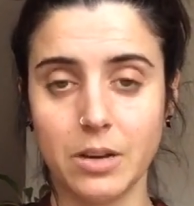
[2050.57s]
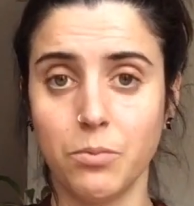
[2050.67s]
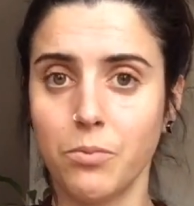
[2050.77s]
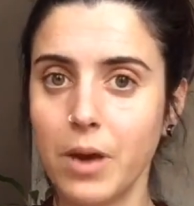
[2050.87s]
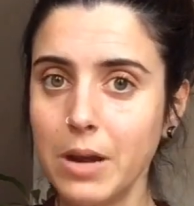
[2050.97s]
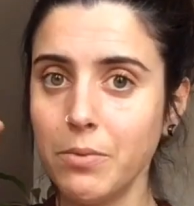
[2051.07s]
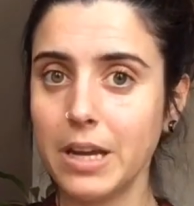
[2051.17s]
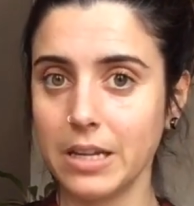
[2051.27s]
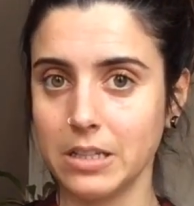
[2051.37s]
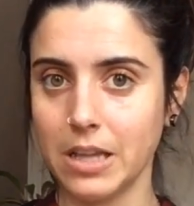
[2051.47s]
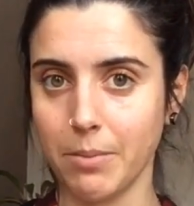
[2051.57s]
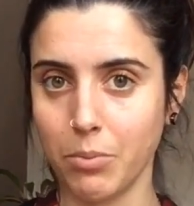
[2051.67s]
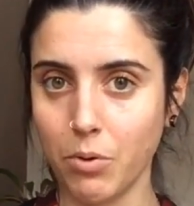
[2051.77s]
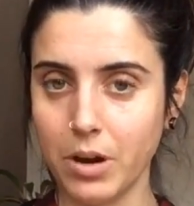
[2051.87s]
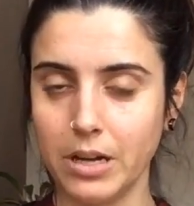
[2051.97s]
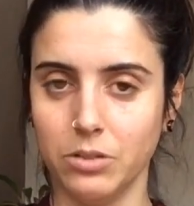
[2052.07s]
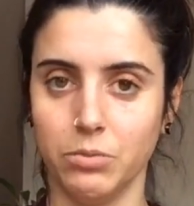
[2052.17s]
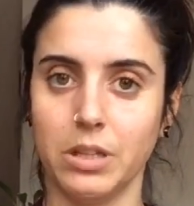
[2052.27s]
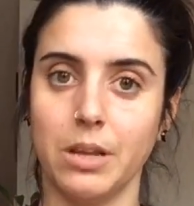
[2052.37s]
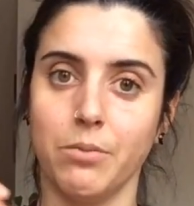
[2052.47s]
And when we get to that point is
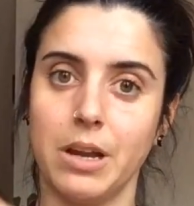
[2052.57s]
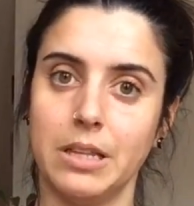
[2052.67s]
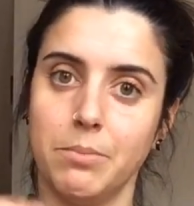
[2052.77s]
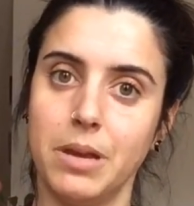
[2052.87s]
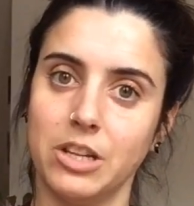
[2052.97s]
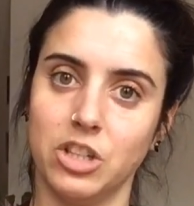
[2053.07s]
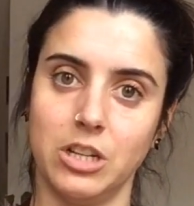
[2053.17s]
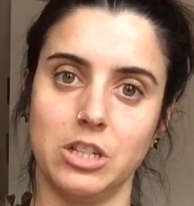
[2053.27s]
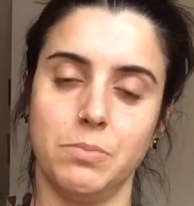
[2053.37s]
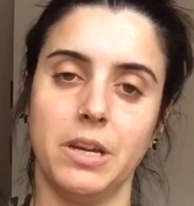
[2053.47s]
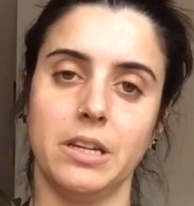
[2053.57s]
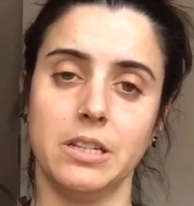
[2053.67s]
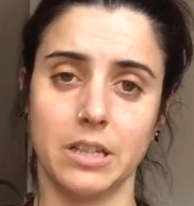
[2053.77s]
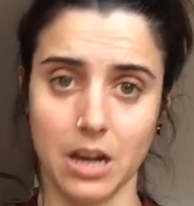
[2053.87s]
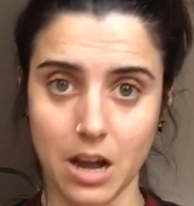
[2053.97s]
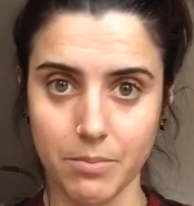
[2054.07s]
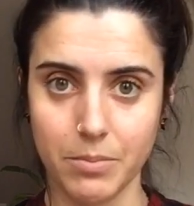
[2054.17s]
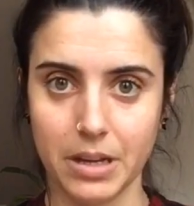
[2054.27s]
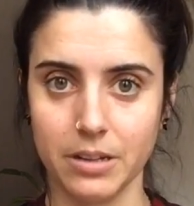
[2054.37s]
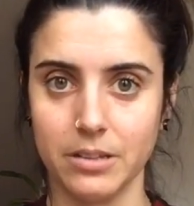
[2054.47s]
really when the big changes begin to come,
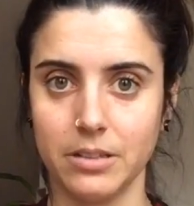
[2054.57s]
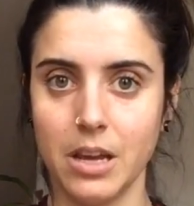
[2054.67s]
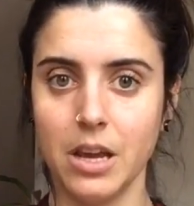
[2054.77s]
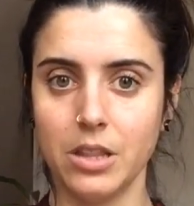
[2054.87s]
because